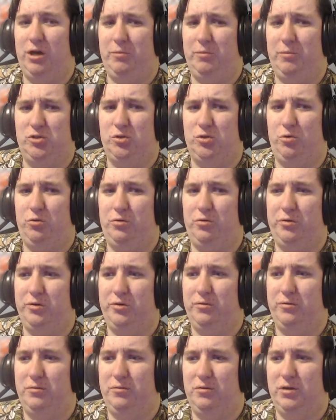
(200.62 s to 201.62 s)
I'm
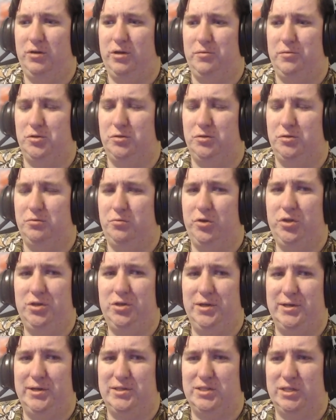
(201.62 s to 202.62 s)
torn. I'm torn. What do
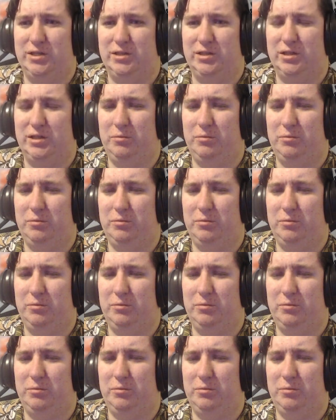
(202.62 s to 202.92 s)
you guys think?